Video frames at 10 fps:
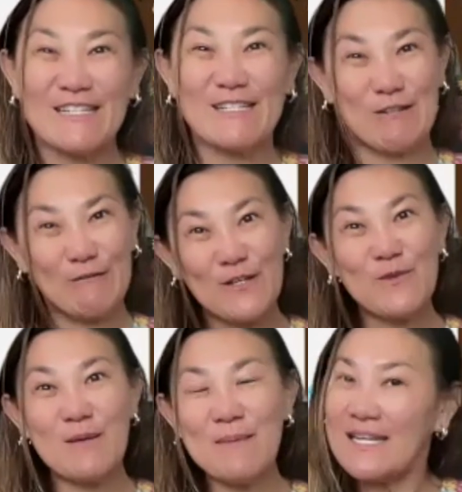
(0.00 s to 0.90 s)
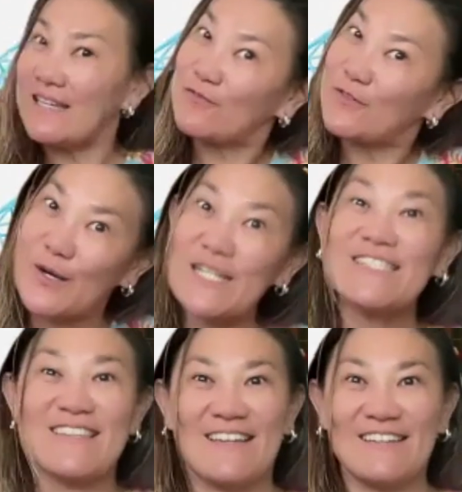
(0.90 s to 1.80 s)
and too few women. And of course,
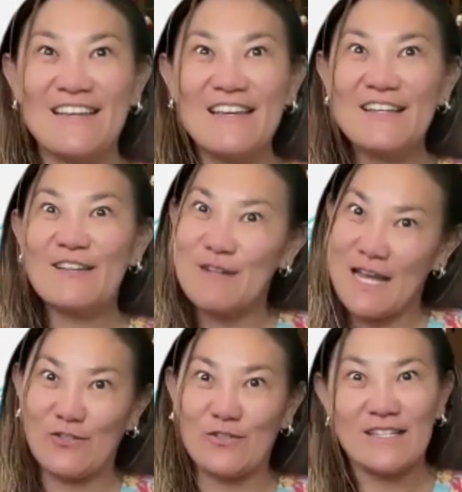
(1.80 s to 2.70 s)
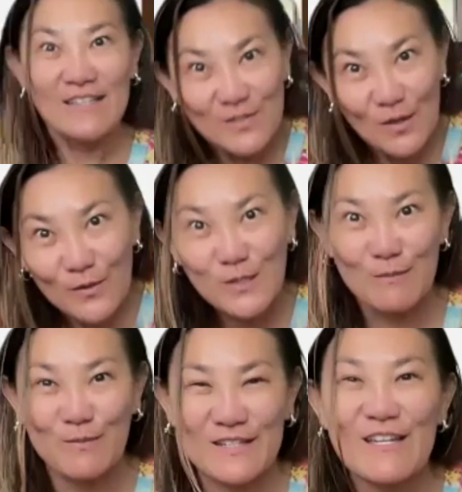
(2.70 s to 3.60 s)
then, naturally, there's also
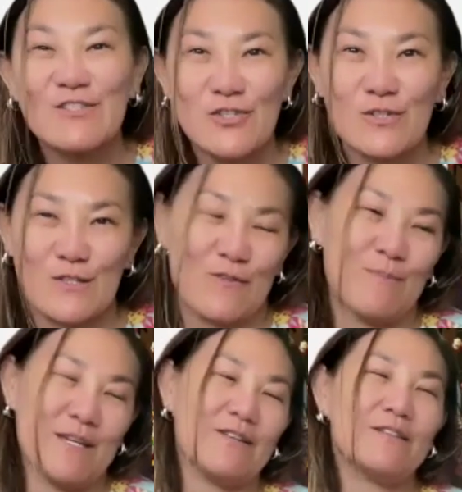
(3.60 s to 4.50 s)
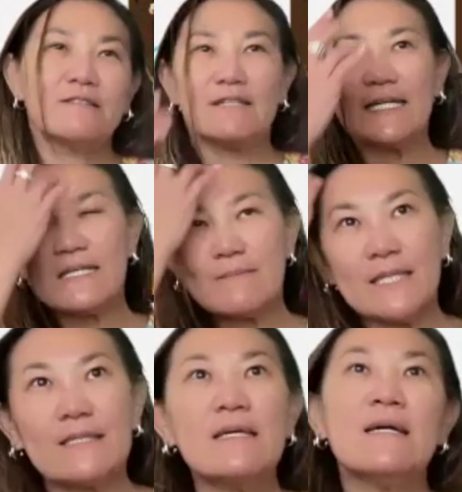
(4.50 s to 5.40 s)
issues from there, right? I
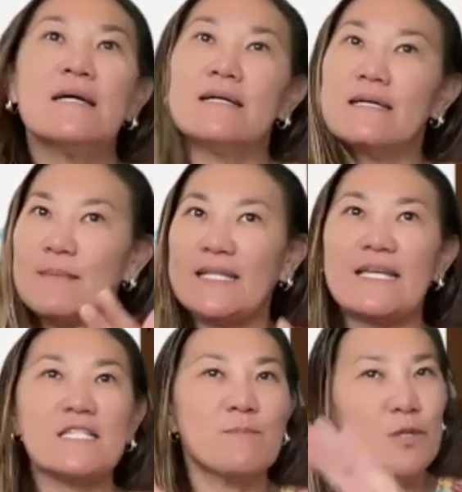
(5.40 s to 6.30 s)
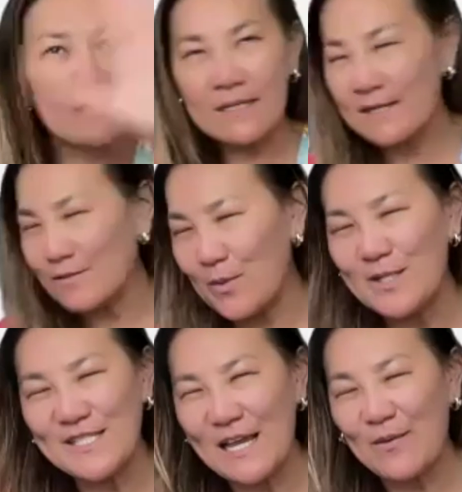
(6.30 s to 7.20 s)
mean, in my latest book that I don't want
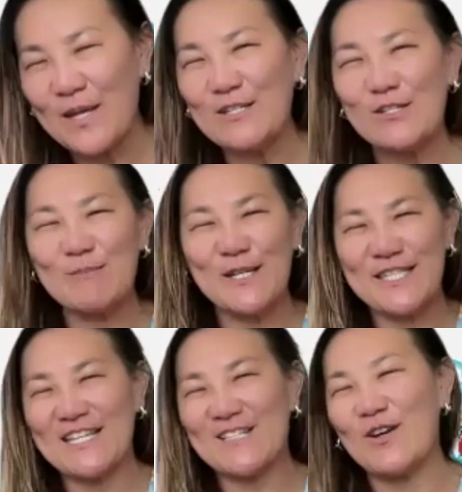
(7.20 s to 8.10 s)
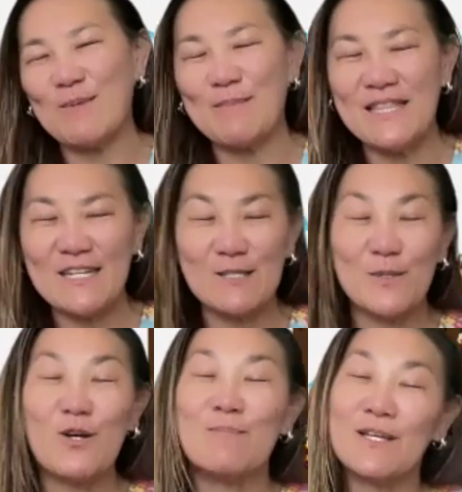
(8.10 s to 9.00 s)
to segue into because I can talk about my latest
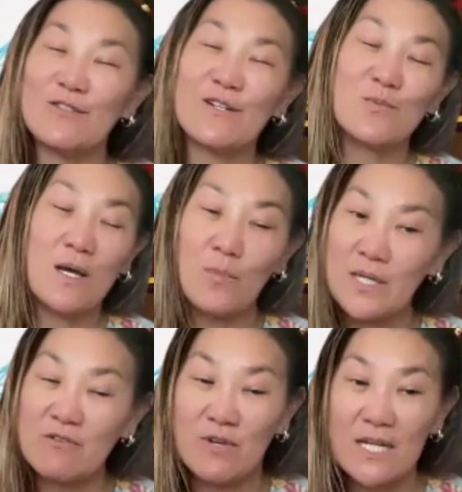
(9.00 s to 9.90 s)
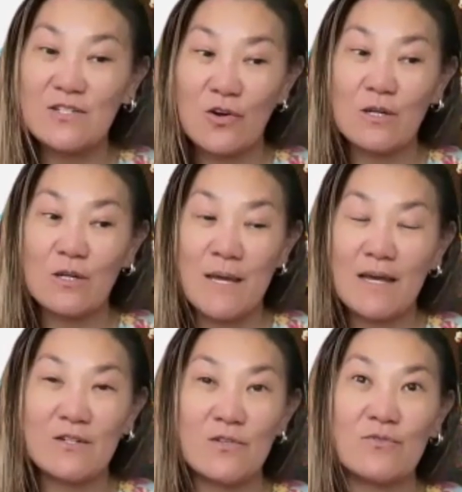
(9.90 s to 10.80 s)
book called Mother as well, when I really talk
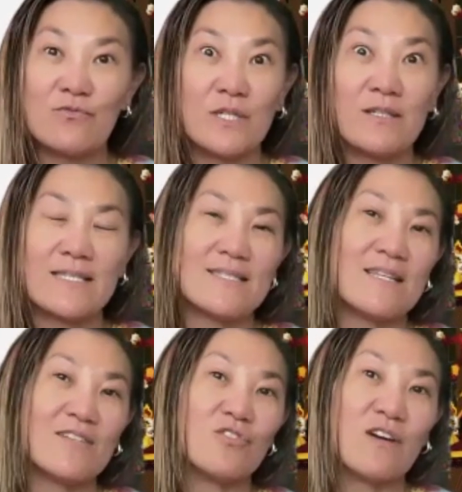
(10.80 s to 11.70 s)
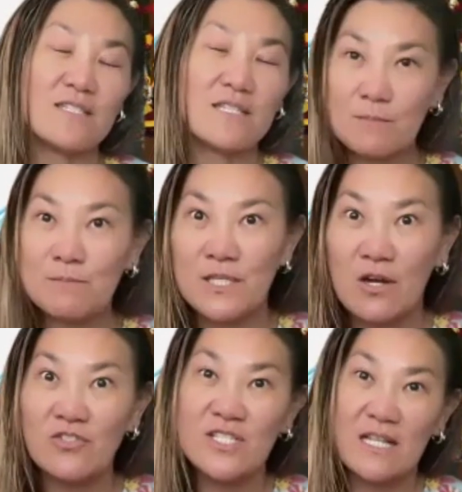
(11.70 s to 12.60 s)
about, the real existential crisis
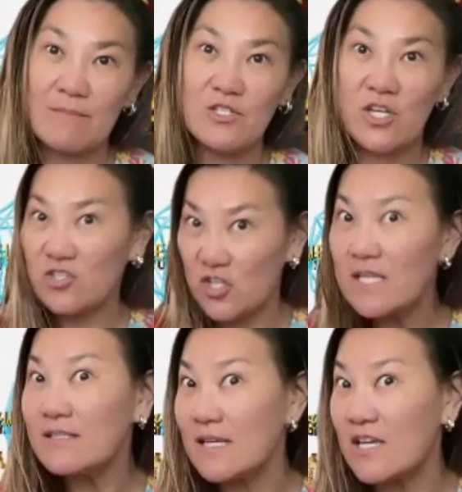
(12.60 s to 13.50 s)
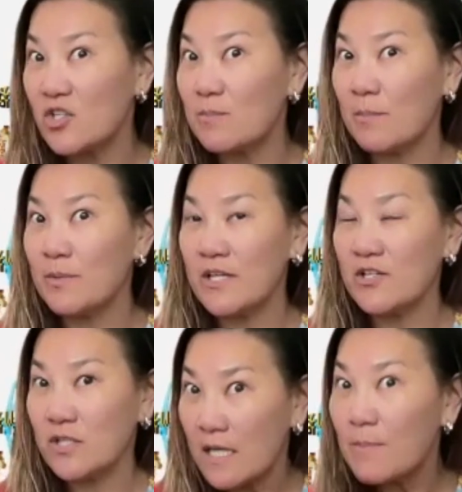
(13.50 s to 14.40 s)
beyond just climate change is an aging
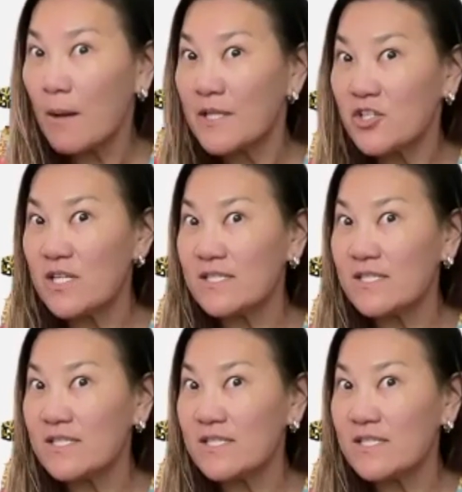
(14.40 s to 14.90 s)
population and a population that's